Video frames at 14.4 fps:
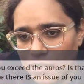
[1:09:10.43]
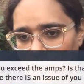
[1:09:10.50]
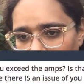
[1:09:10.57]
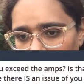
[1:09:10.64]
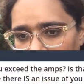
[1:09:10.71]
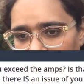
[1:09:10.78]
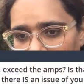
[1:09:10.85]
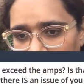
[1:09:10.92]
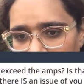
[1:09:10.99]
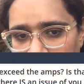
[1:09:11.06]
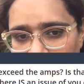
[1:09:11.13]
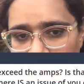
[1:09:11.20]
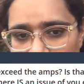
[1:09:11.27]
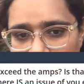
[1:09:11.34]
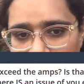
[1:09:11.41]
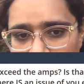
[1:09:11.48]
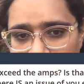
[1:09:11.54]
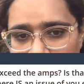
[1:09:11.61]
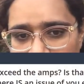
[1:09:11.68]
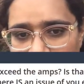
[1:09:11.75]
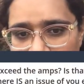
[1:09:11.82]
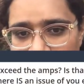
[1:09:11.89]
okay as you
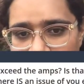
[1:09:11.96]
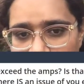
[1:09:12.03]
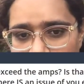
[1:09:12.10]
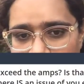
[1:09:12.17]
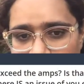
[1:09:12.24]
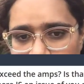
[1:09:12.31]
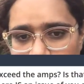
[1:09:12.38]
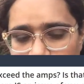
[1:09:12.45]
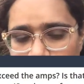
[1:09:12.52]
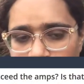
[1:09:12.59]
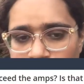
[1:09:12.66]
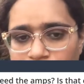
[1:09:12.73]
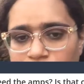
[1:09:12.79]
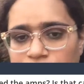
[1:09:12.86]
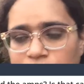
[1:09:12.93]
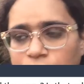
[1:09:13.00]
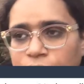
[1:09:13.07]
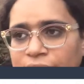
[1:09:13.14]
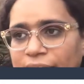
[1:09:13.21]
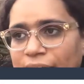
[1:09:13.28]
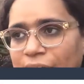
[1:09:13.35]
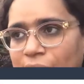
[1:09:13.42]
exceed the amps so
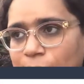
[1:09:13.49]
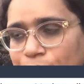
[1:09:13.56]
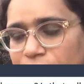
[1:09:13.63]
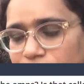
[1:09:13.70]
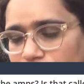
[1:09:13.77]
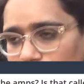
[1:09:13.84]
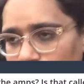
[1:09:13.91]
the amps